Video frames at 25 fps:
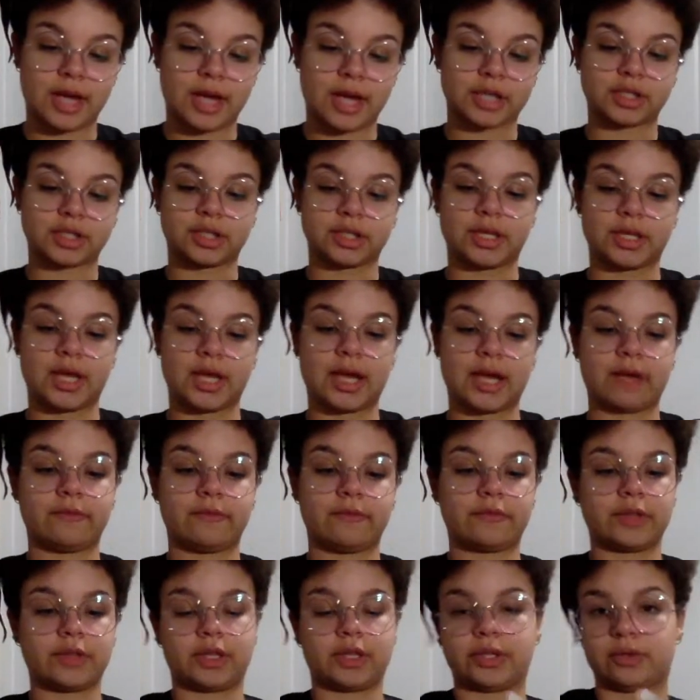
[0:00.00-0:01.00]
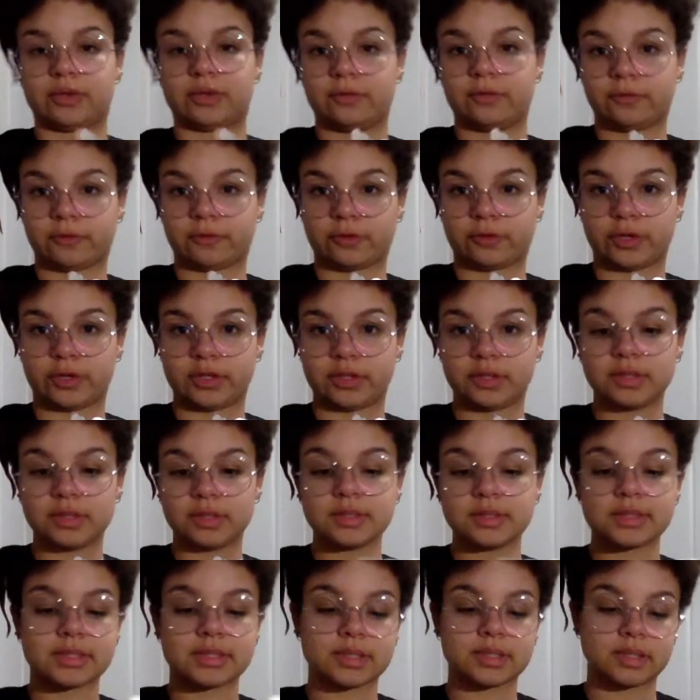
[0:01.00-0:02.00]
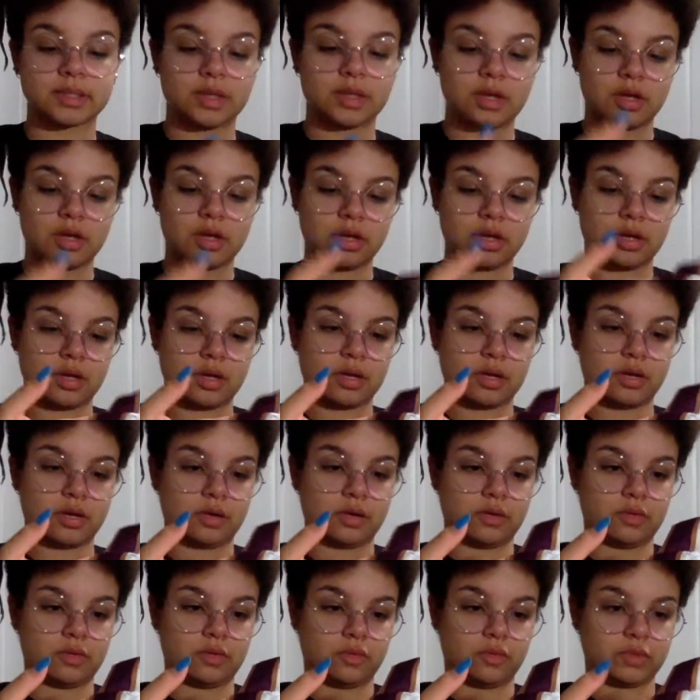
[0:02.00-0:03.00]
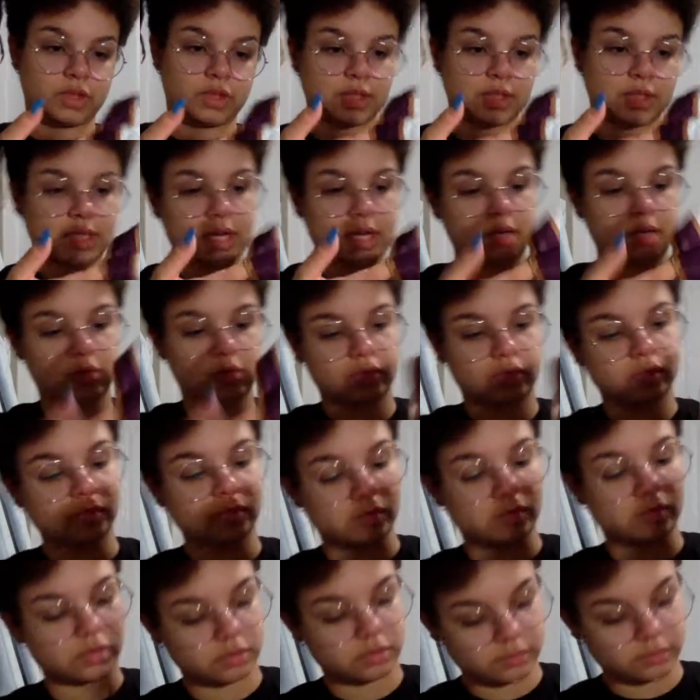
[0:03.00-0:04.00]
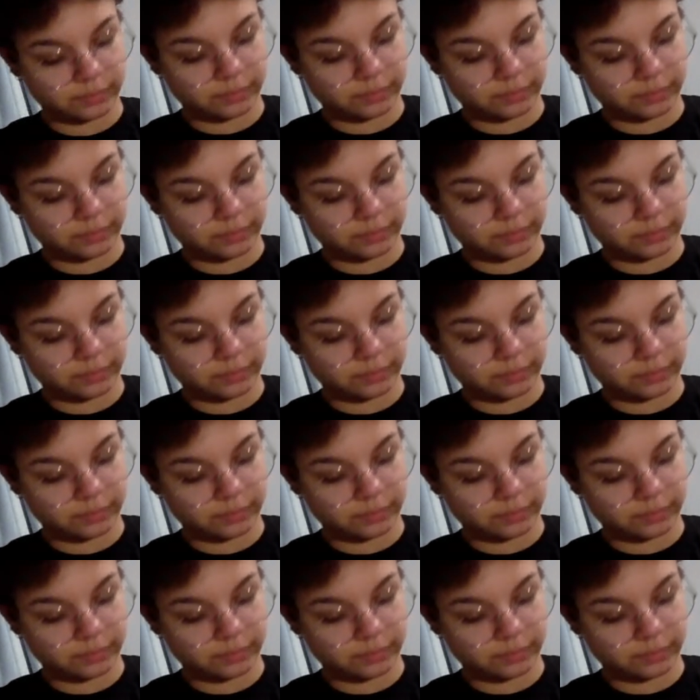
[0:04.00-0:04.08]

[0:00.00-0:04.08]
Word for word: actually have the little frills, which is kind of cool.